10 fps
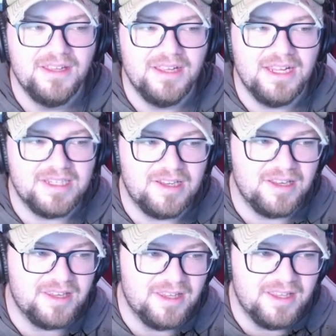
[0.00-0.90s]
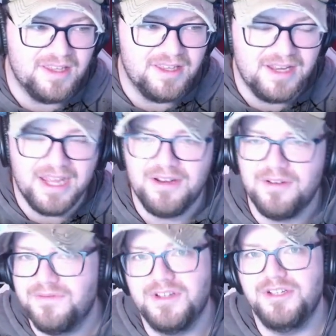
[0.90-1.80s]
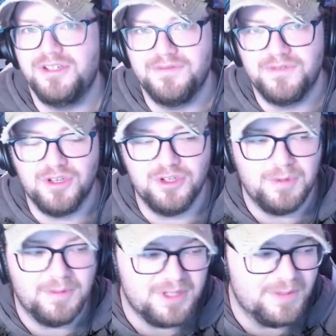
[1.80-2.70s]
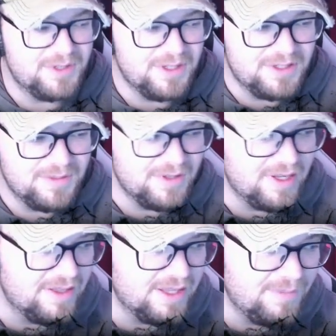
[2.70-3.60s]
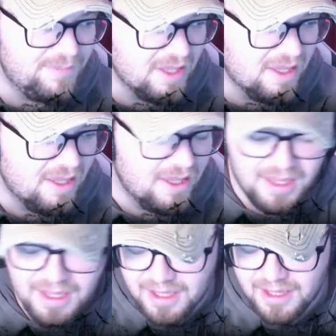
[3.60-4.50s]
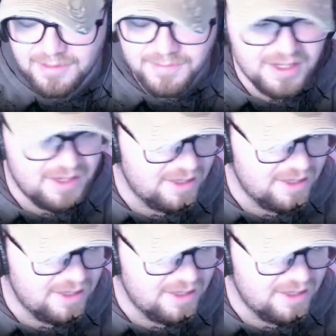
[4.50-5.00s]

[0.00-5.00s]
it's like an adult version of a Goosebumps episode, something like that. I'm going